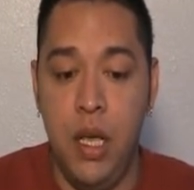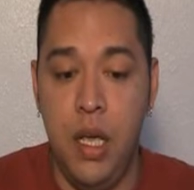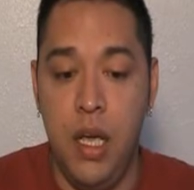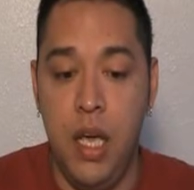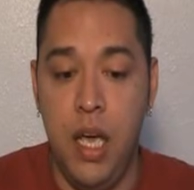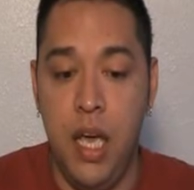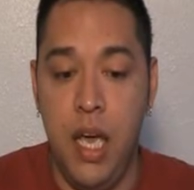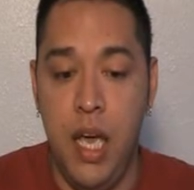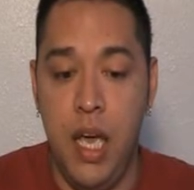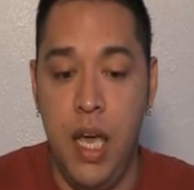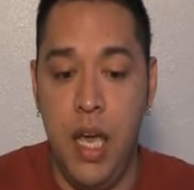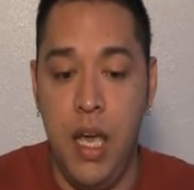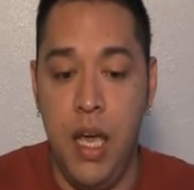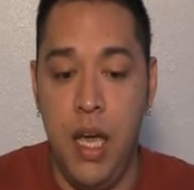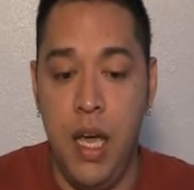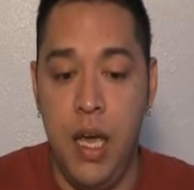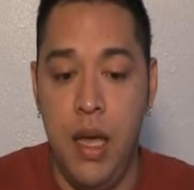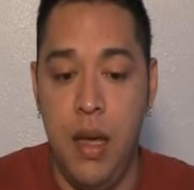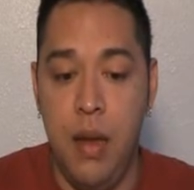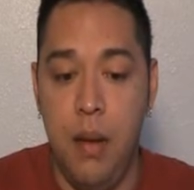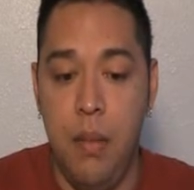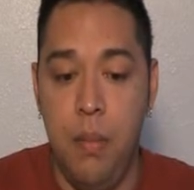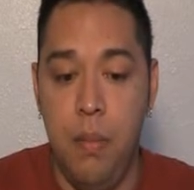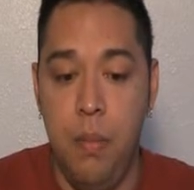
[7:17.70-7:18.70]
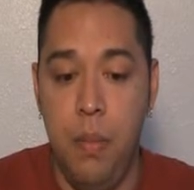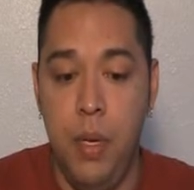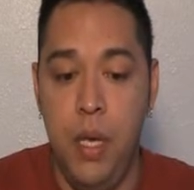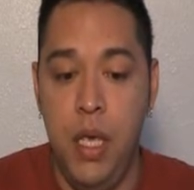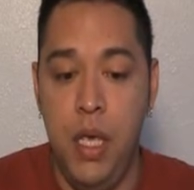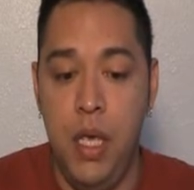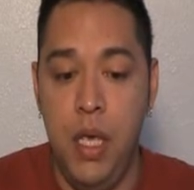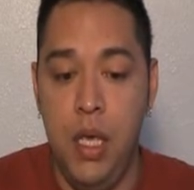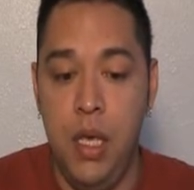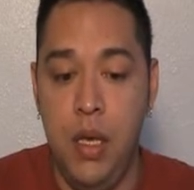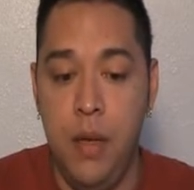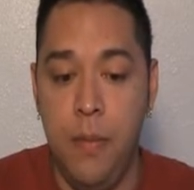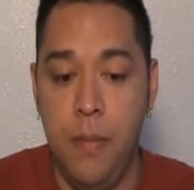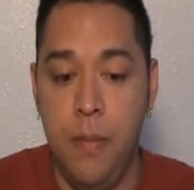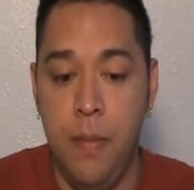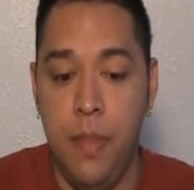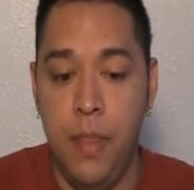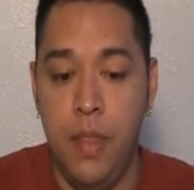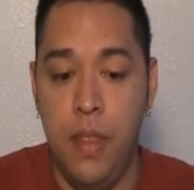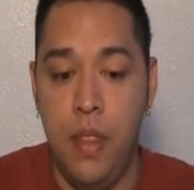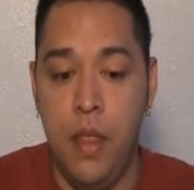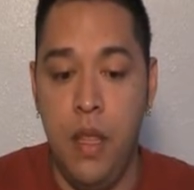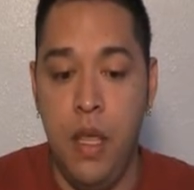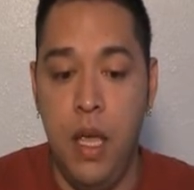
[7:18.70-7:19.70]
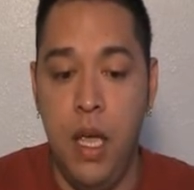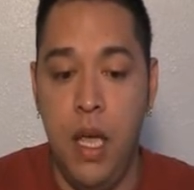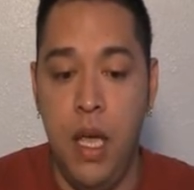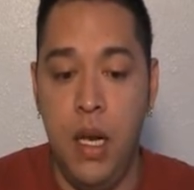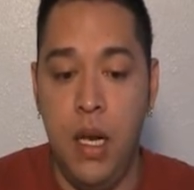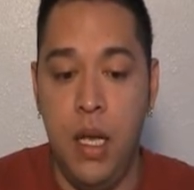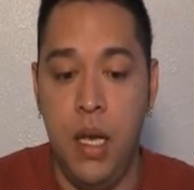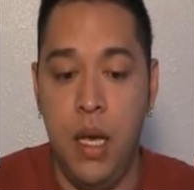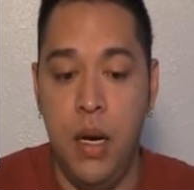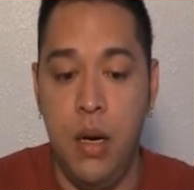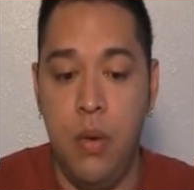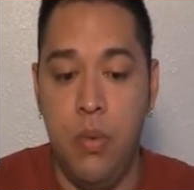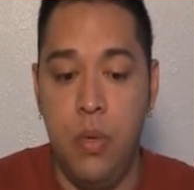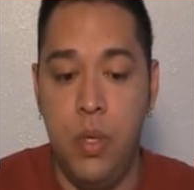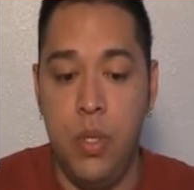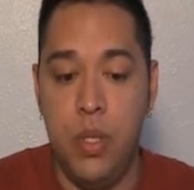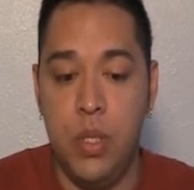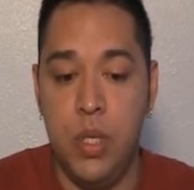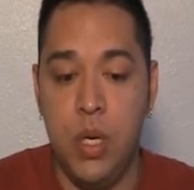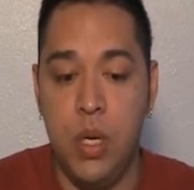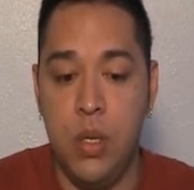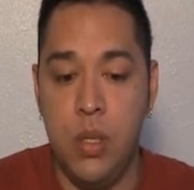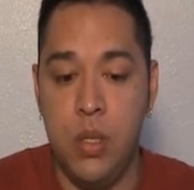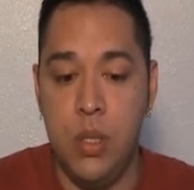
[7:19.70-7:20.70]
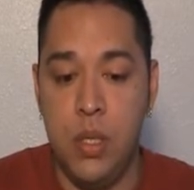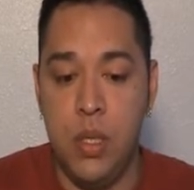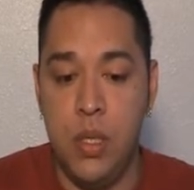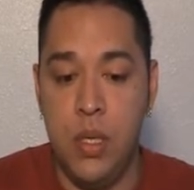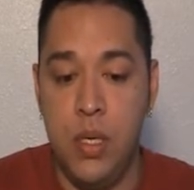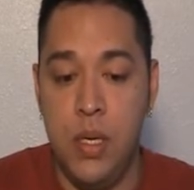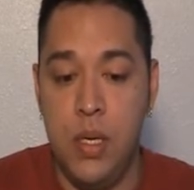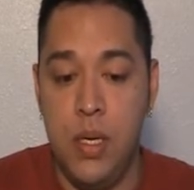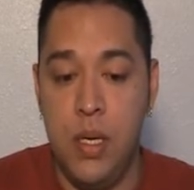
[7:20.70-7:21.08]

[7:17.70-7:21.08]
A and B and get a result?